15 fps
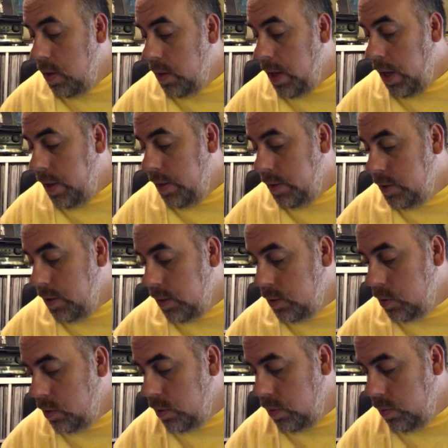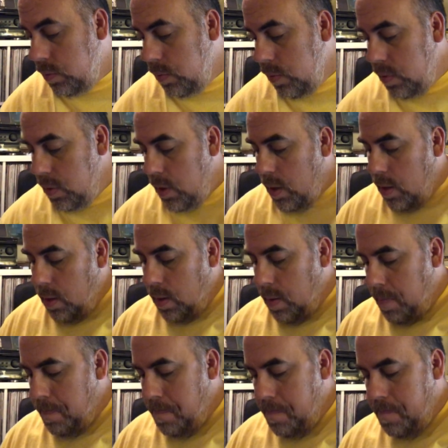Okay, these next two are